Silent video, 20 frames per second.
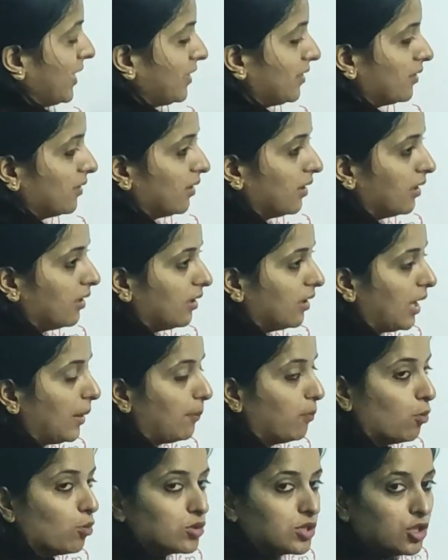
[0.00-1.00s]
That
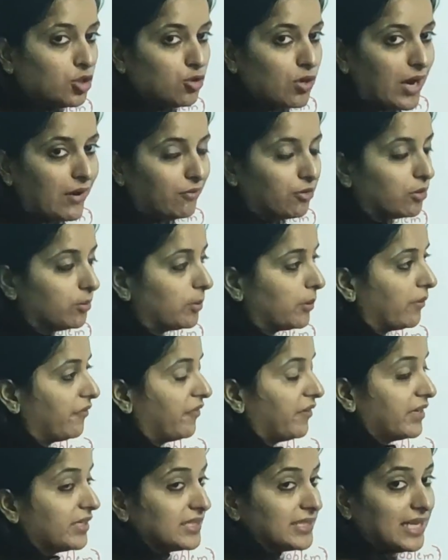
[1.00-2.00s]
opposite you have to
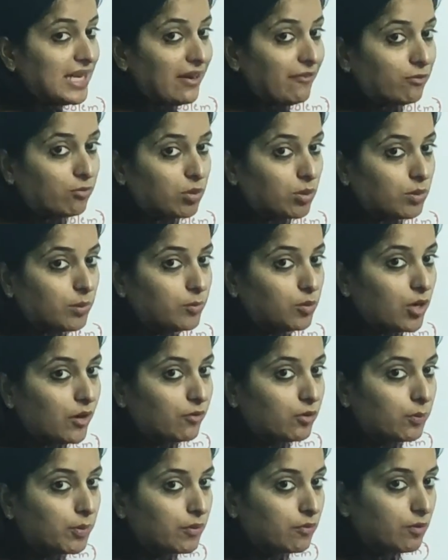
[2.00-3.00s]
remember. If it is left problem, you
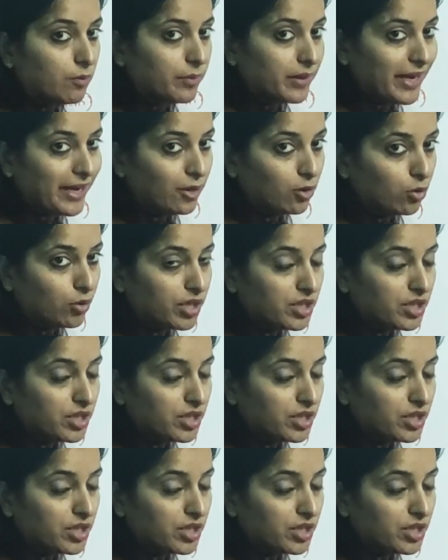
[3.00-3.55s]
have to perform right